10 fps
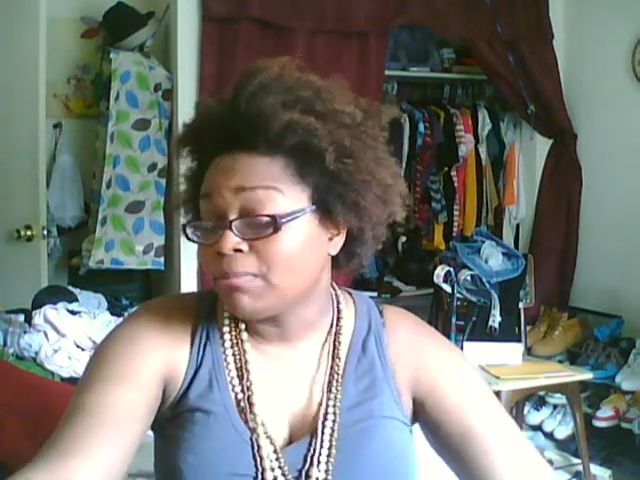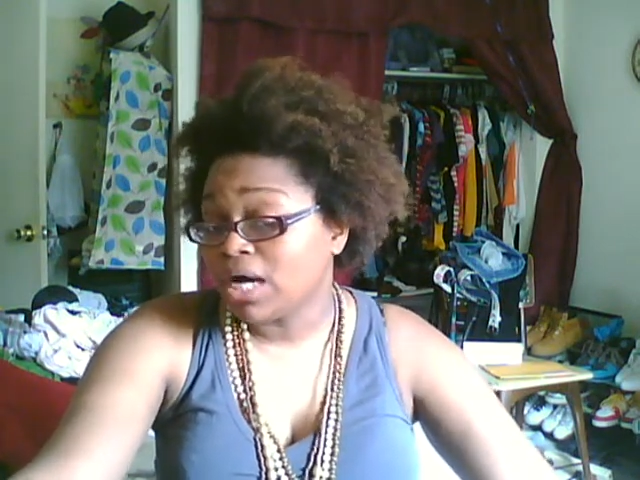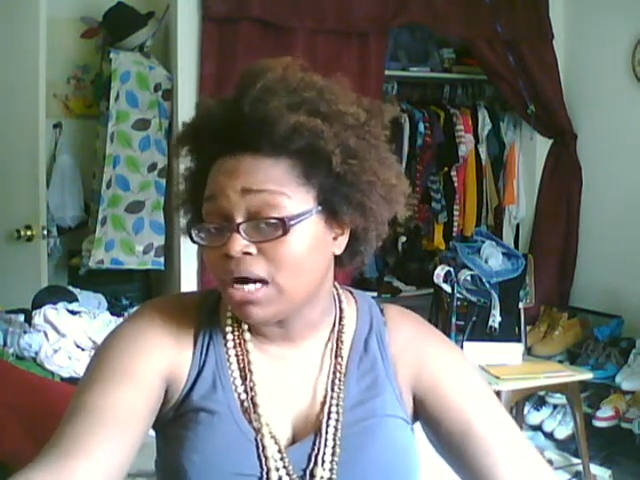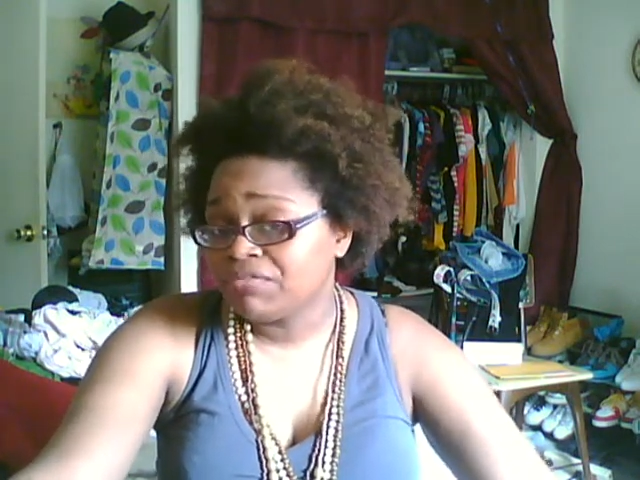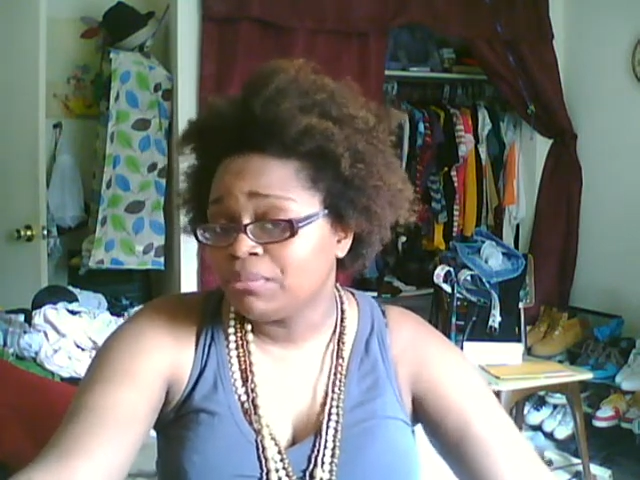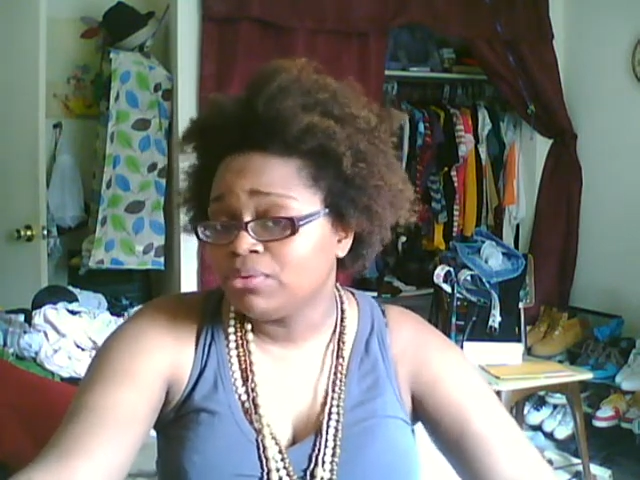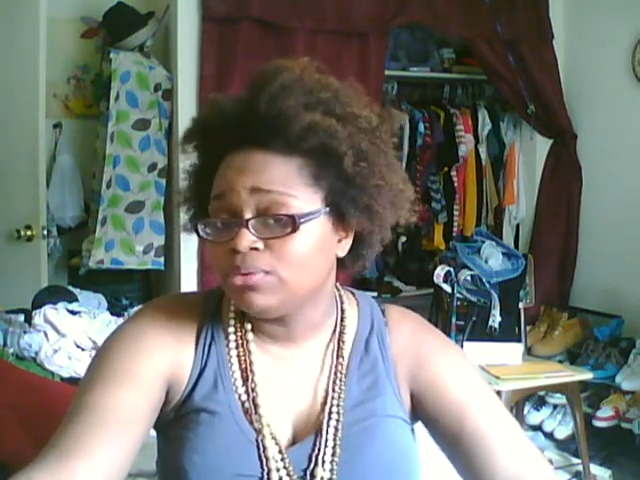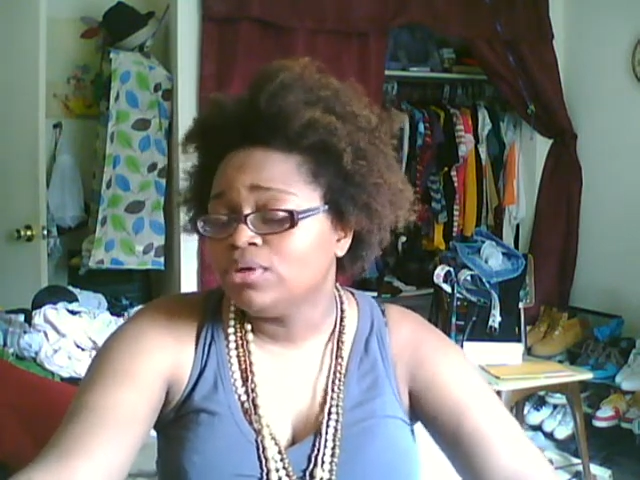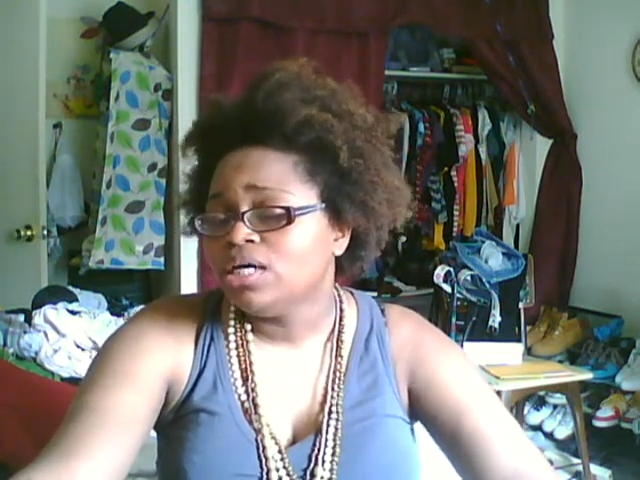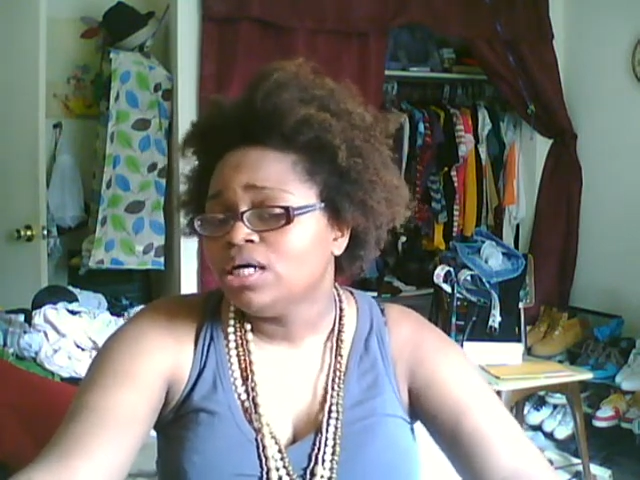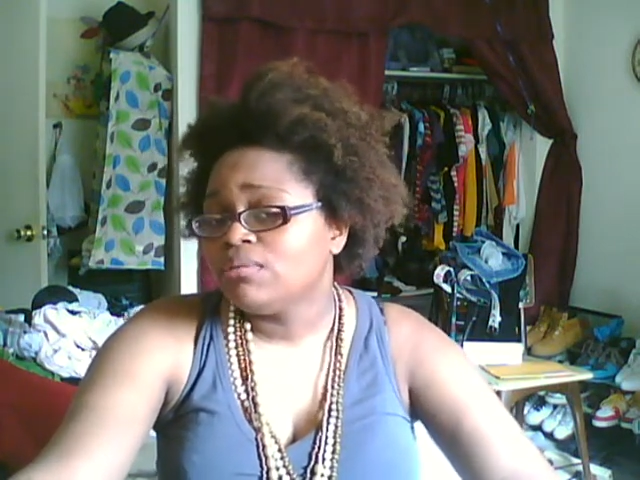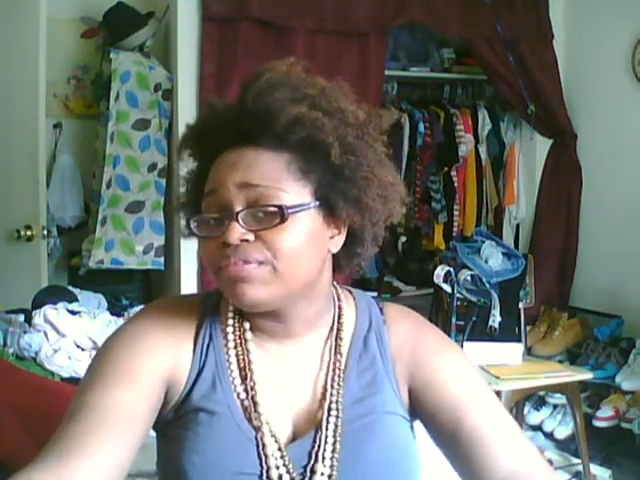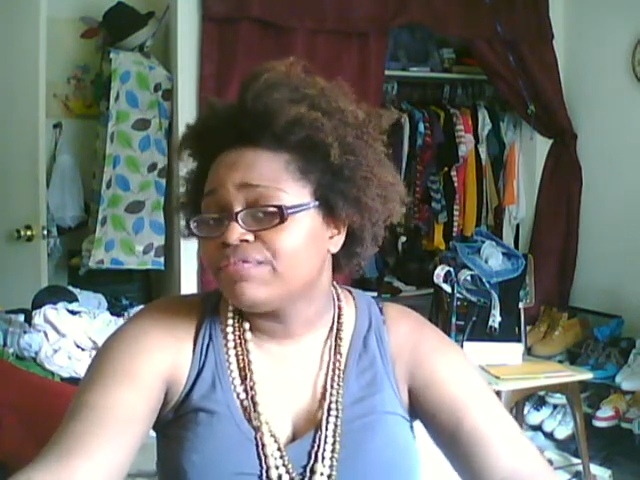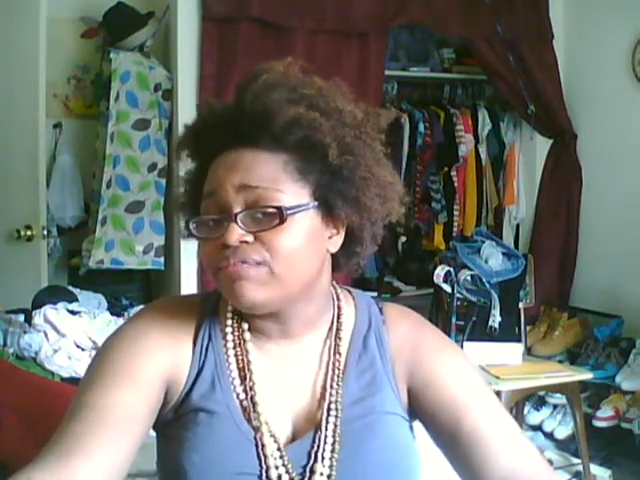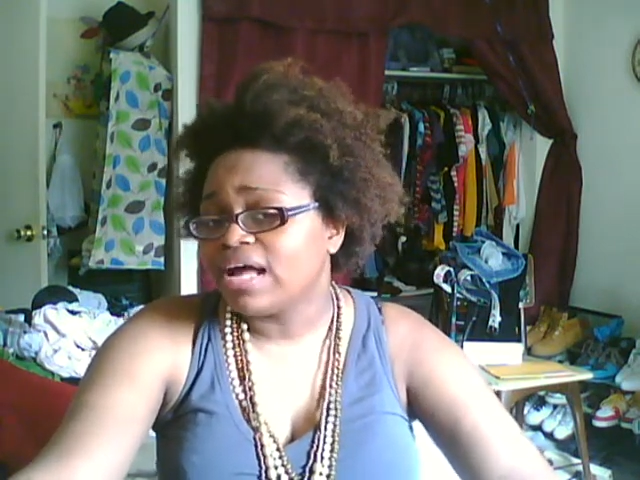comfortable with
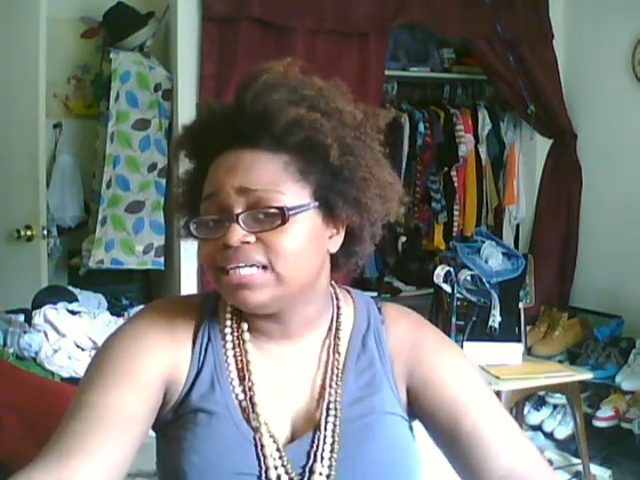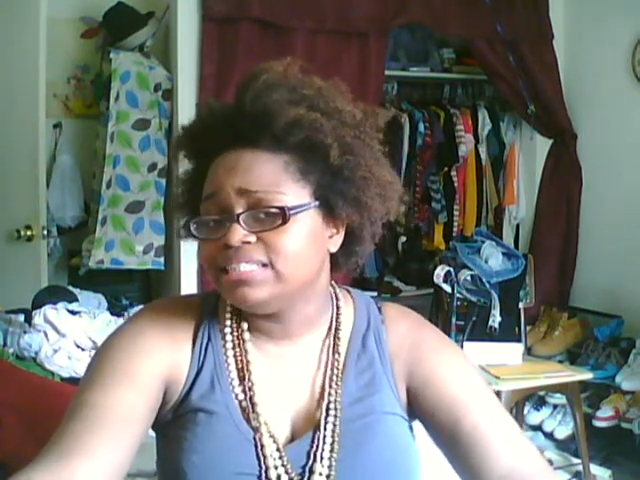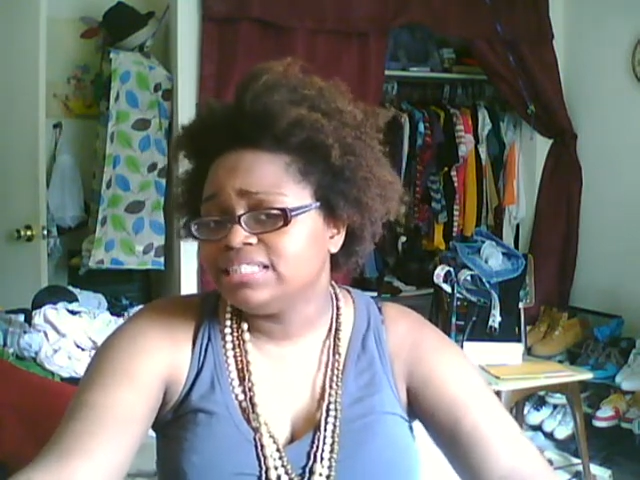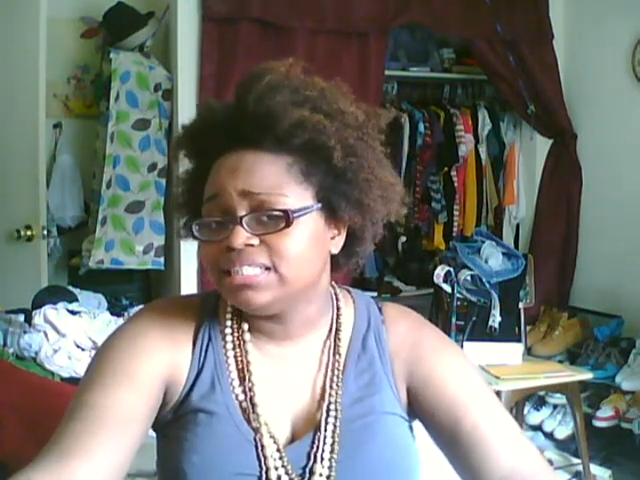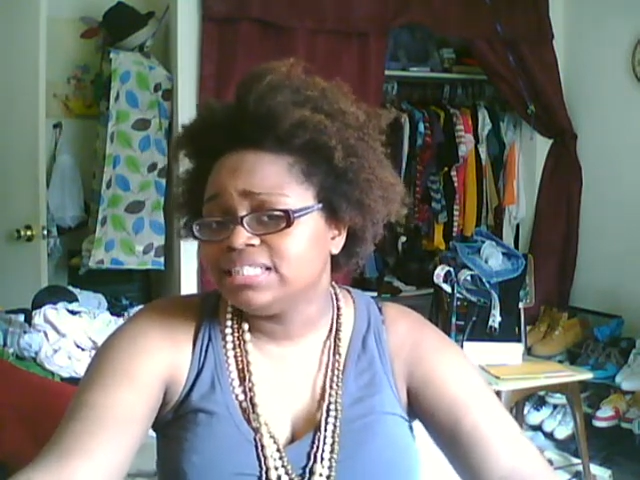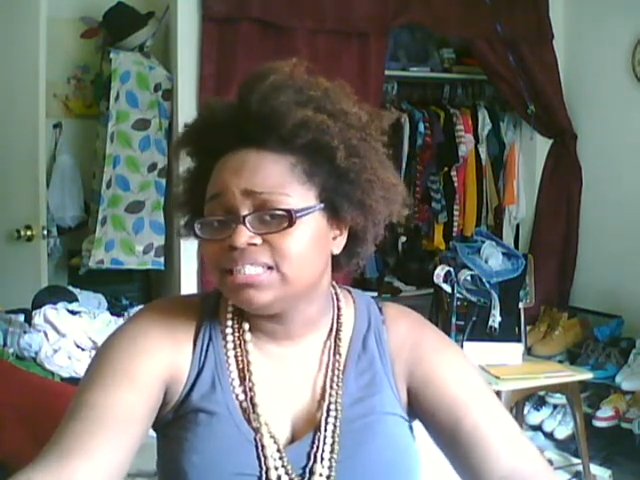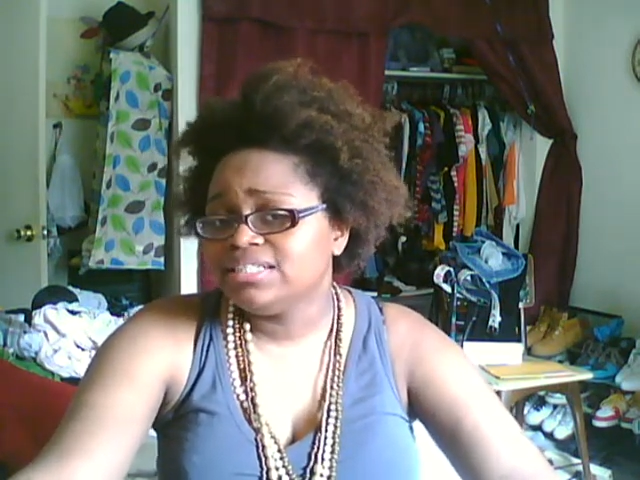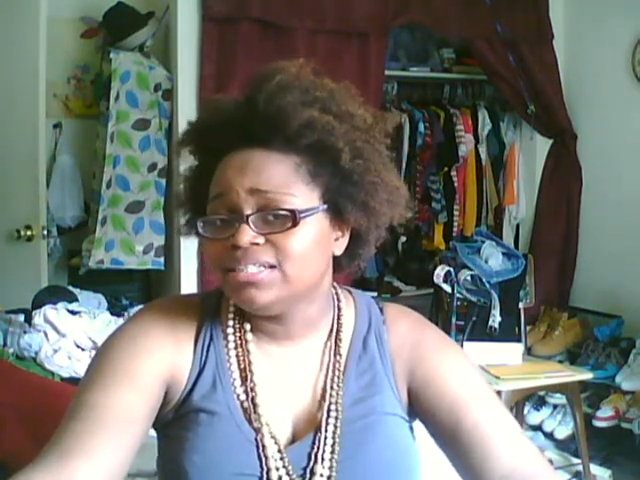finding it,